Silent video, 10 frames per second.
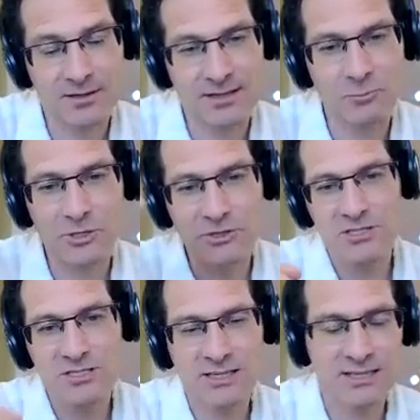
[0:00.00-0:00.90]
And what you
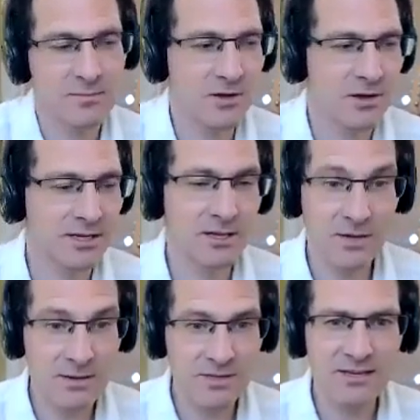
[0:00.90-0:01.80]
just said there, Mark, it
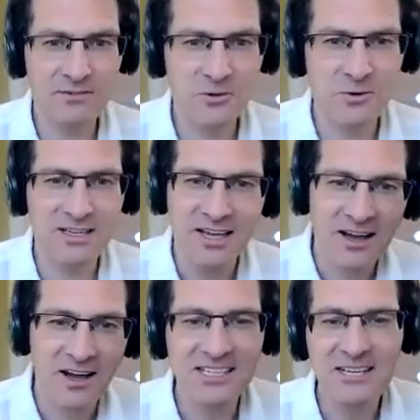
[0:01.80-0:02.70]
made me think, of course,
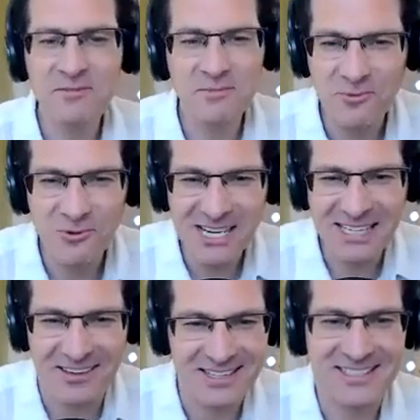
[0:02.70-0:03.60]
I didn't even
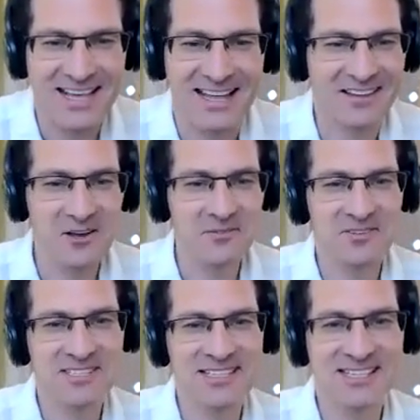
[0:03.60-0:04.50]
realize that over
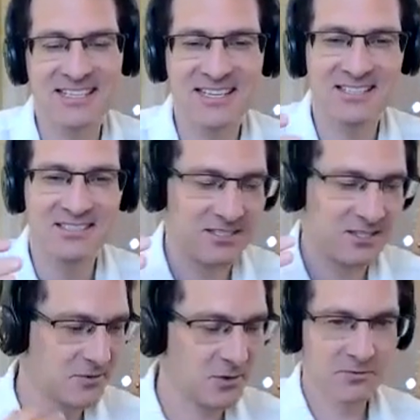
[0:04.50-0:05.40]
the 6 years,
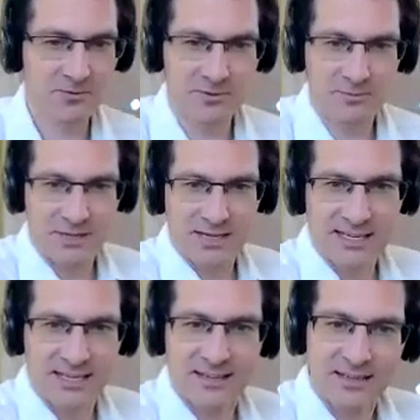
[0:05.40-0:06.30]
you've gone from being,